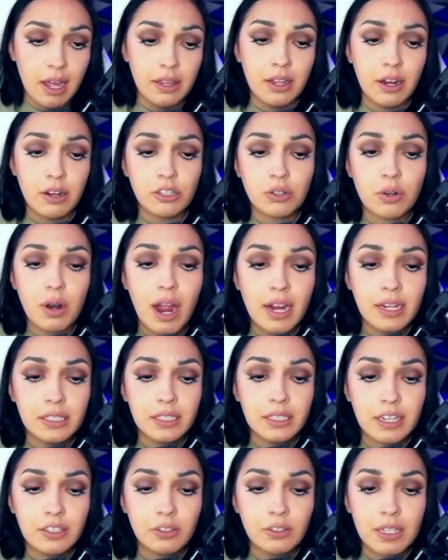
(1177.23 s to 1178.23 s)
They're trying
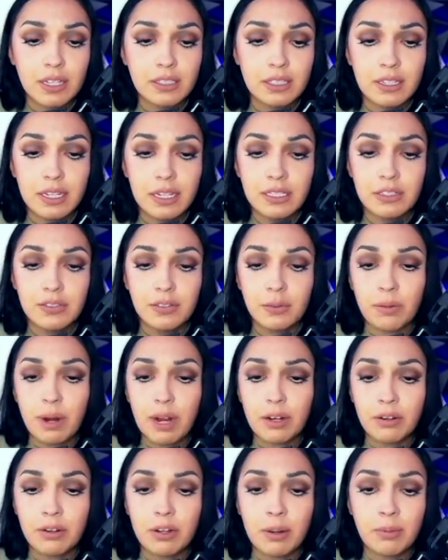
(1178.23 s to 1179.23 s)
to address the needs of a
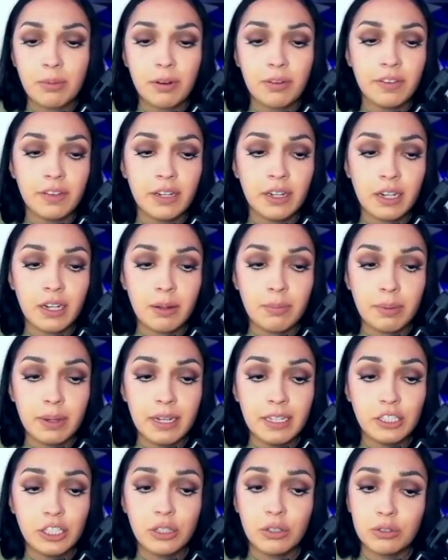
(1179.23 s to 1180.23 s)
record number of
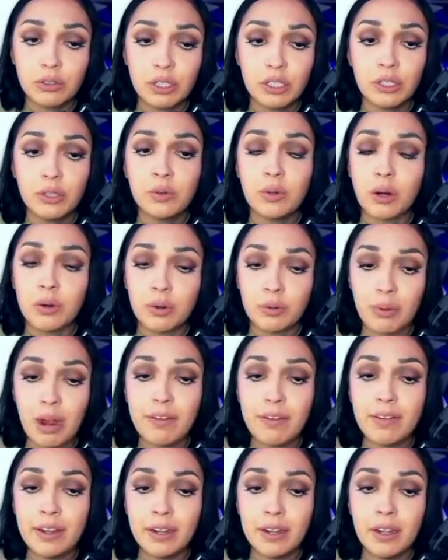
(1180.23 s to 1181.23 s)
unaccompanied children who are
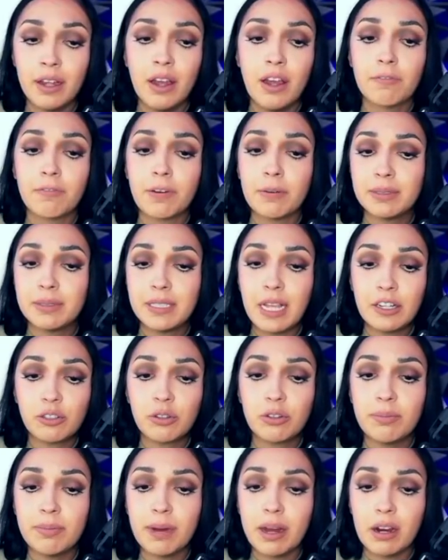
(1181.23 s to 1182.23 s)
arriving from
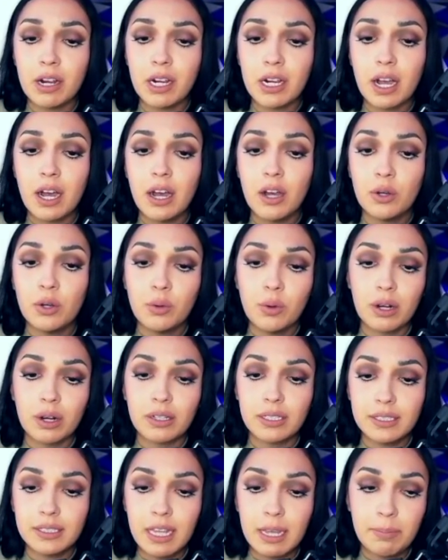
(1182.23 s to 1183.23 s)
Central America who are
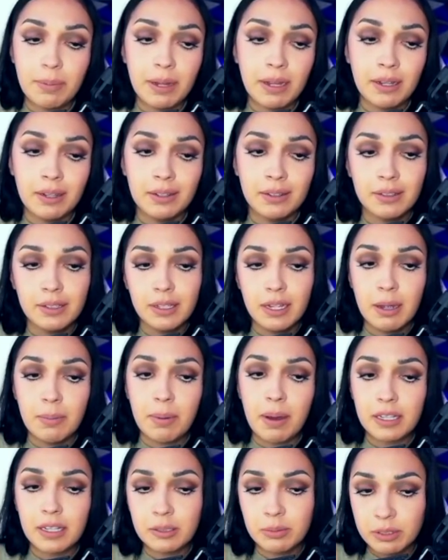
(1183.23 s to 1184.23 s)
escaping
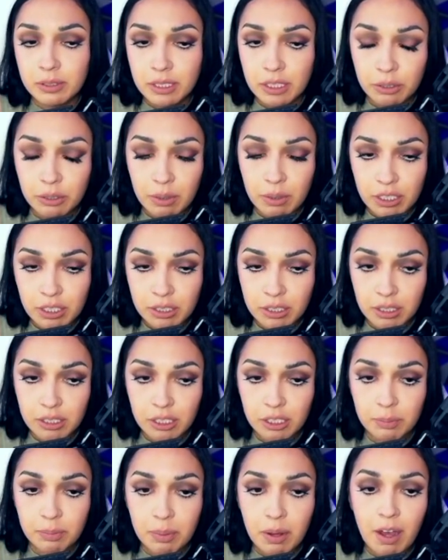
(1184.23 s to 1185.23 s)
impossible situations
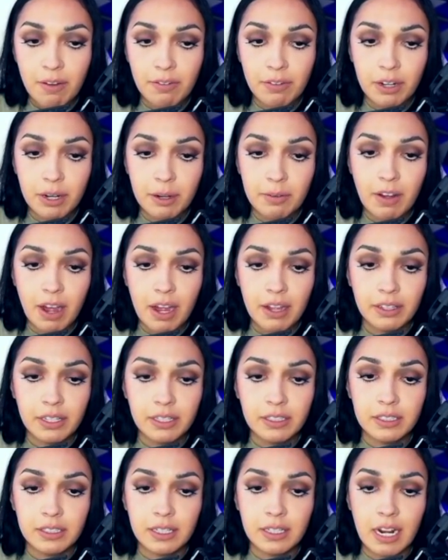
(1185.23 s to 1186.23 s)
such as poverty,
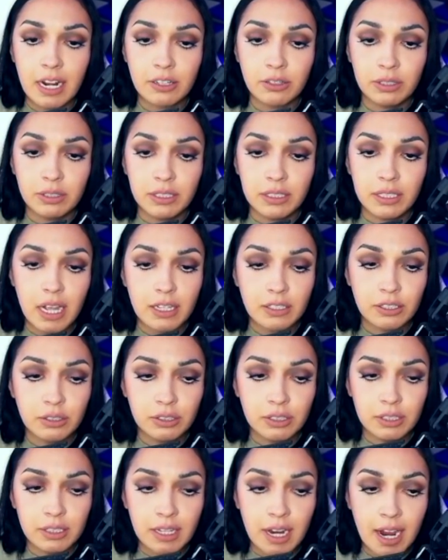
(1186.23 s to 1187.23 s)
violence, and natural
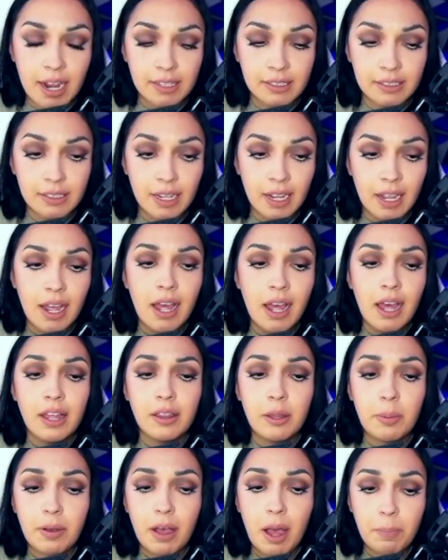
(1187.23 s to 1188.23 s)
disasters, it adds.
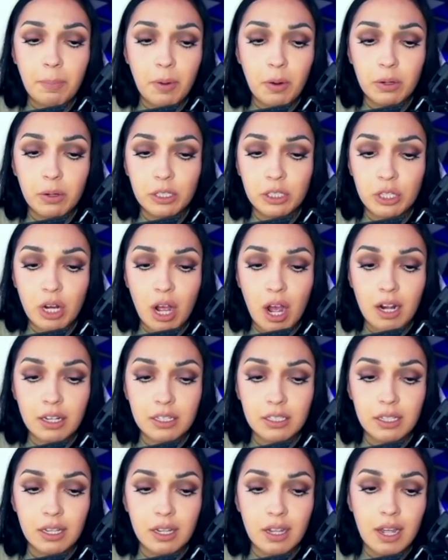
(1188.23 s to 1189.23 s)
The couple were
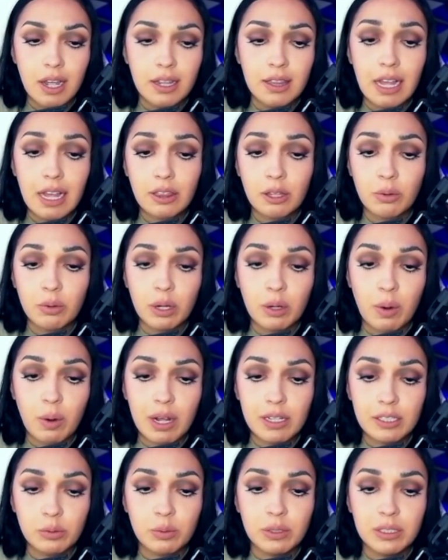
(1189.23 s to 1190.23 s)
shocked that the
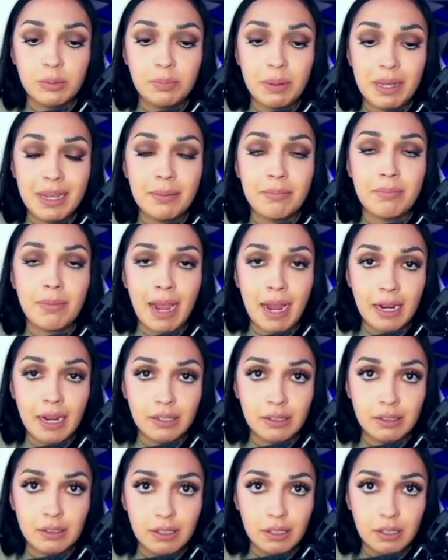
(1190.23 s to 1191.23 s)
request was being
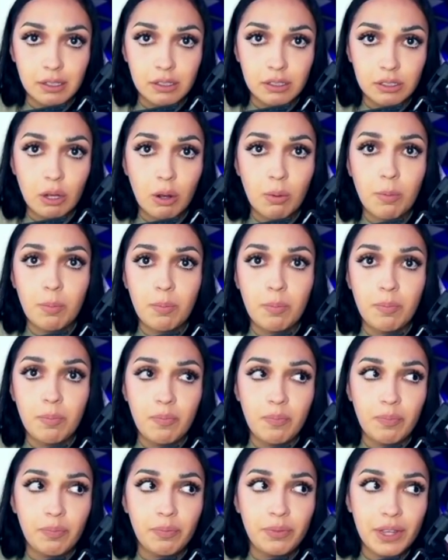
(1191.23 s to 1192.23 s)
made. So
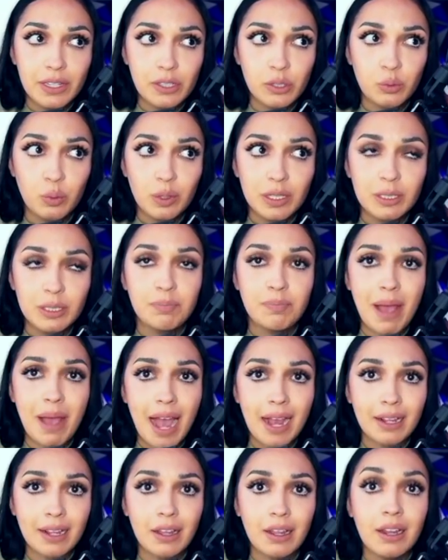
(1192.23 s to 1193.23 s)
This was
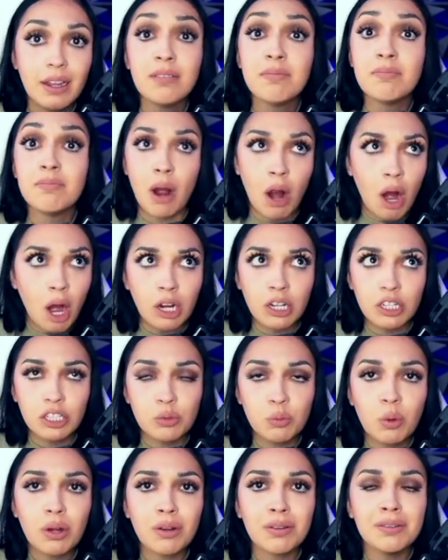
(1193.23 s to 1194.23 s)
back in
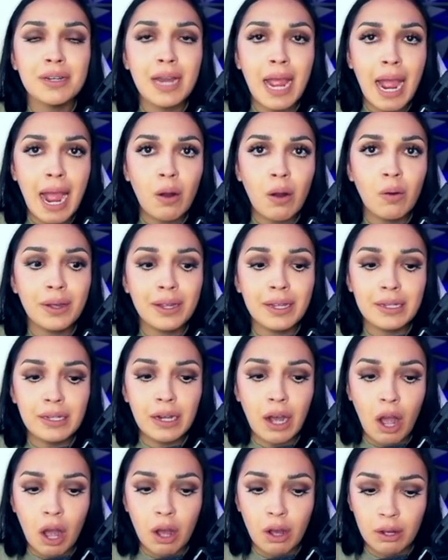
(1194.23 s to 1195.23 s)
March. We're now
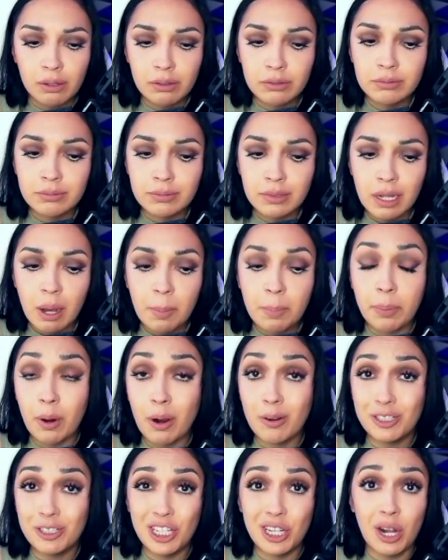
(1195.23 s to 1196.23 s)
in
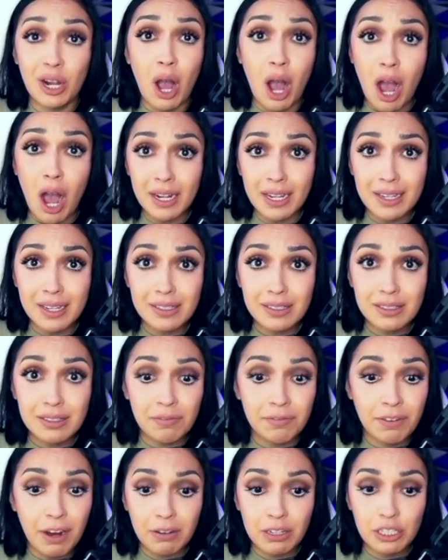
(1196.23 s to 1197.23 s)
approaching August
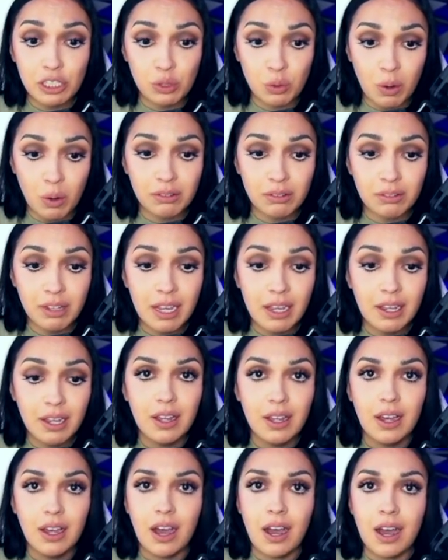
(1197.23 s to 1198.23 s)
very shortly,
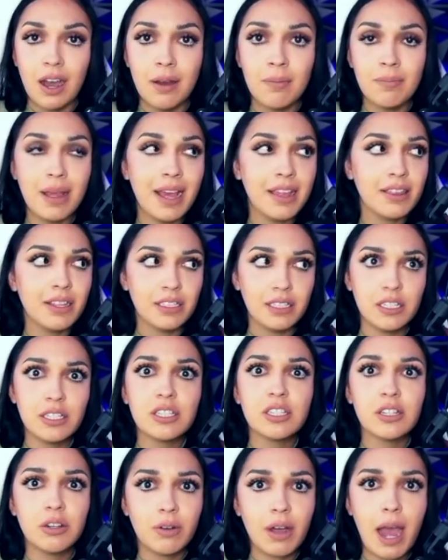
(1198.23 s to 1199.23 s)
and this
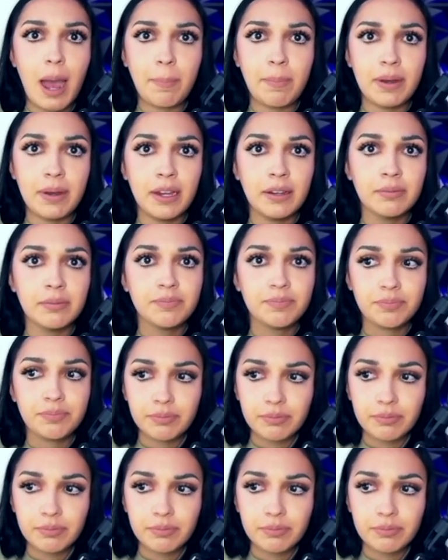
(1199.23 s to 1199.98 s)
is still happening.